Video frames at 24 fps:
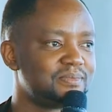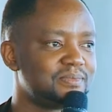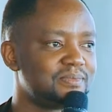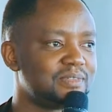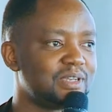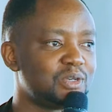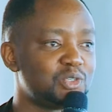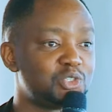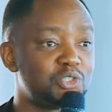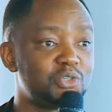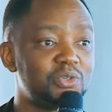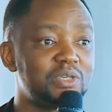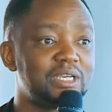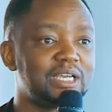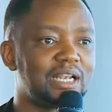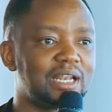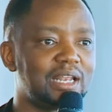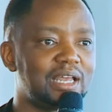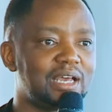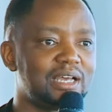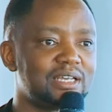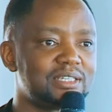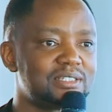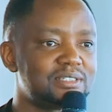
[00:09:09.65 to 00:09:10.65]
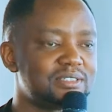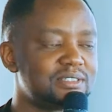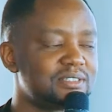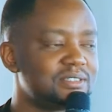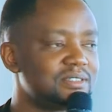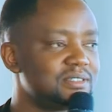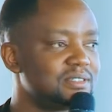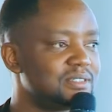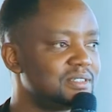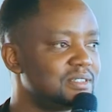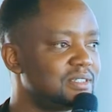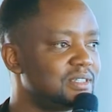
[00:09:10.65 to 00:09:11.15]
Now, chewing glass,
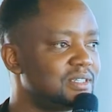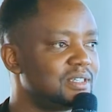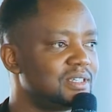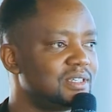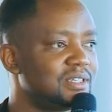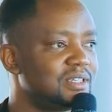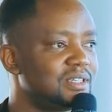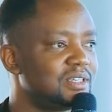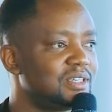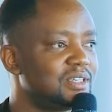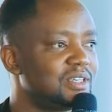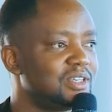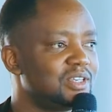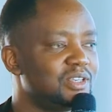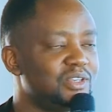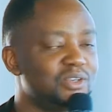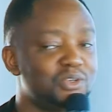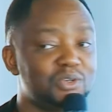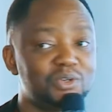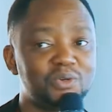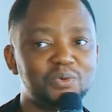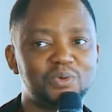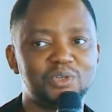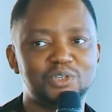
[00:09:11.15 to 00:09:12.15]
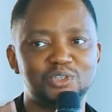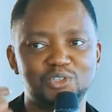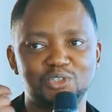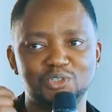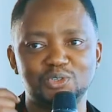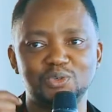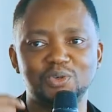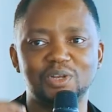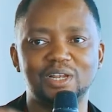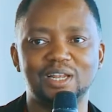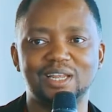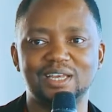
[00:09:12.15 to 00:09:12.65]
you know when you
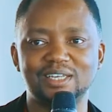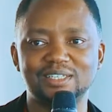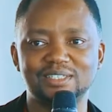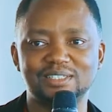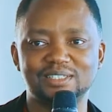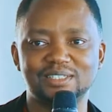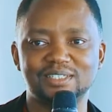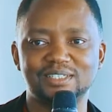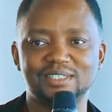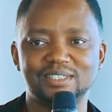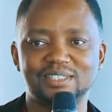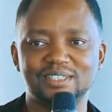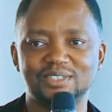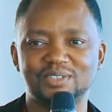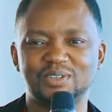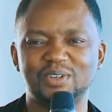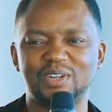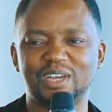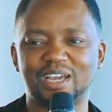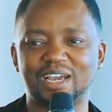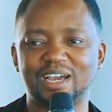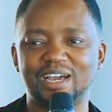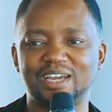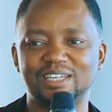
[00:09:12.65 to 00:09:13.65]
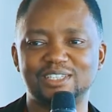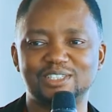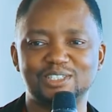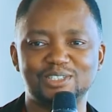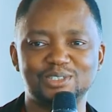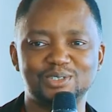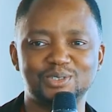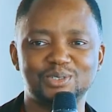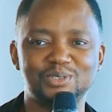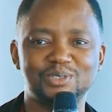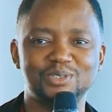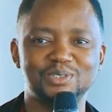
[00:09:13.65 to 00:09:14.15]
chew glass, it's going to cut
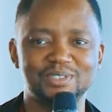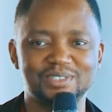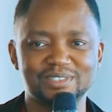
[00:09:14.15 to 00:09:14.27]
you,